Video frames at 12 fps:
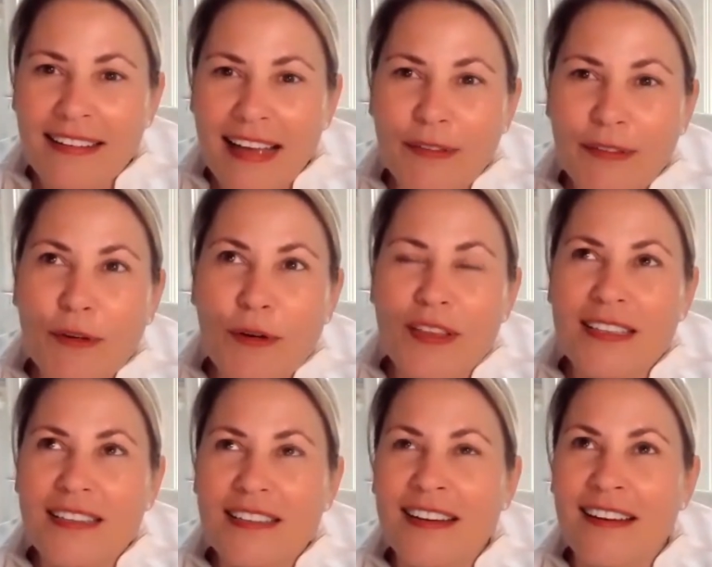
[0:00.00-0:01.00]
out of all
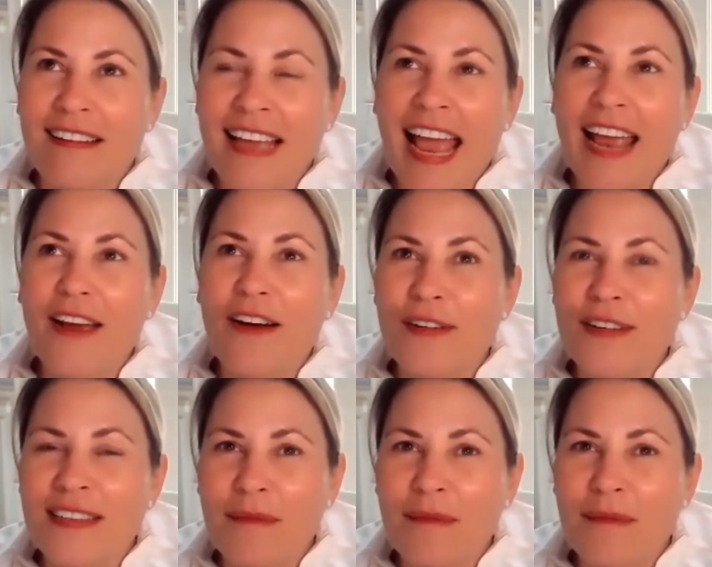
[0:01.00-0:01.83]
the, chaos,